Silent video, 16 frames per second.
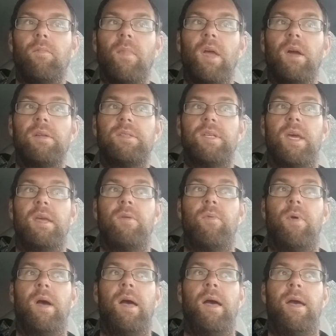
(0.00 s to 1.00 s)
a day
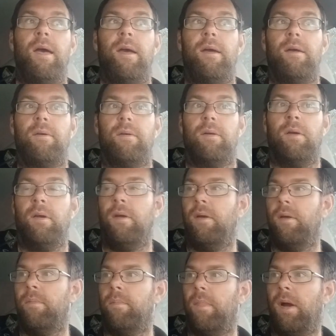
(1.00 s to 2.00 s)
where
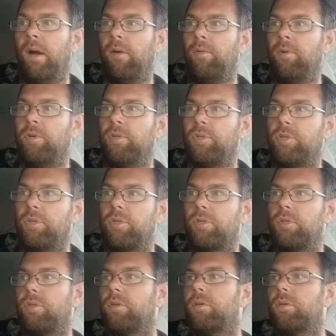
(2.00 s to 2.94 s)
I was